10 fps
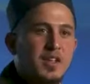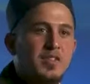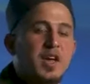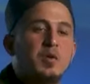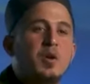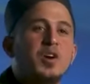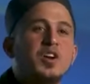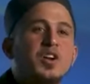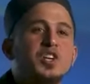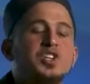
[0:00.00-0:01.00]
They
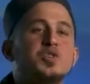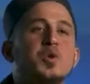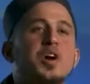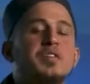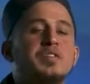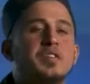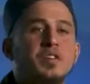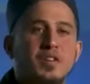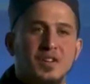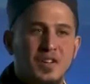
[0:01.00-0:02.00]
were
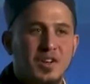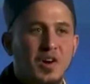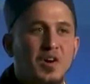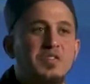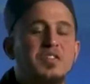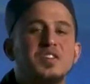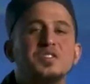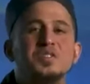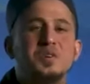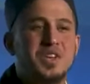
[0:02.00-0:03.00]
joyful of
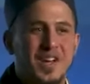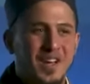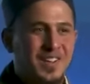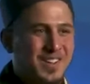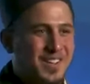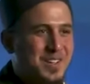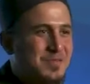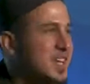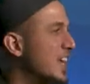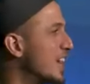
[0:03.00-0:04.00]
this dunya
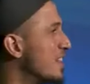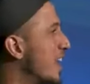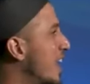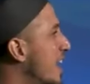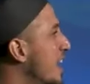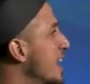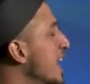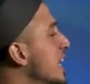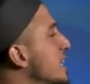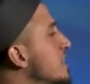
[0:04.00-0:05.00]
meaning they
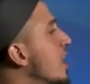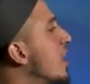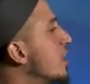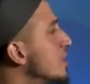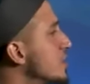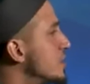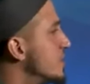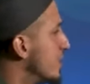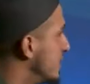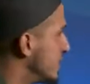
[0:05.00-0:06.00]

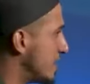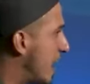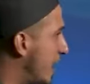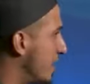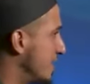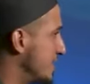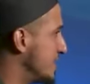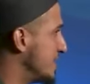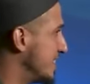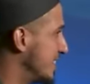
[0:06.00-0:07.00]
indulged their
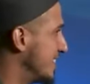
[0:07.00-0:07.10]
desires.